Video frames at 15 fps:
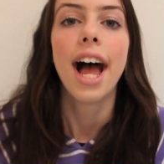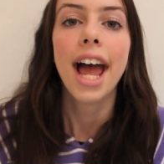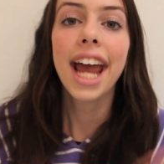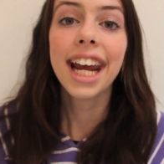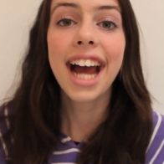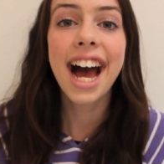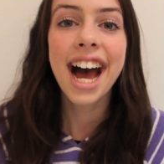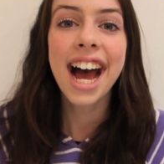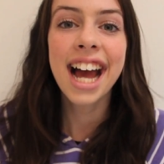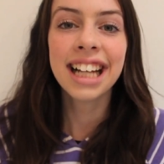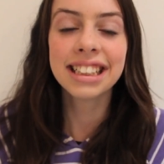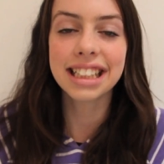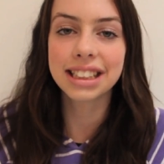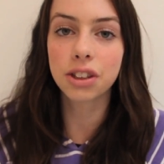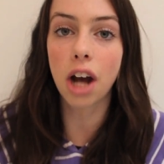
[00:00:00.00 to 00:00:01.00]
Hey
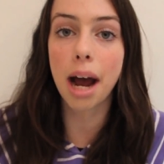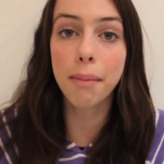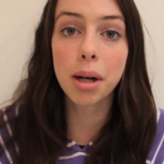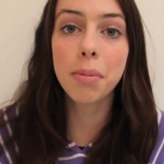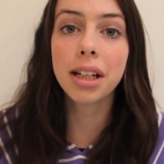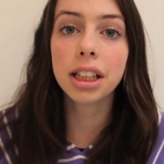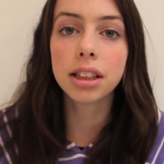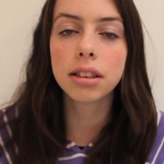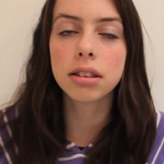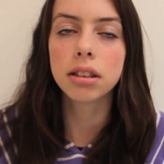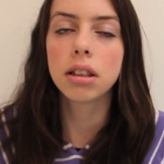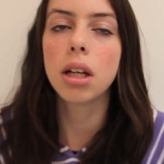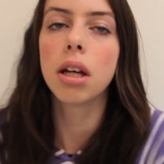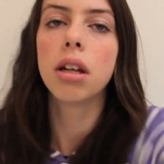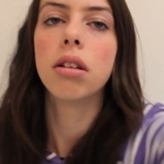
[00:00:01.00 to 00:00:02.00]
guys, so I'm gonna be, duh.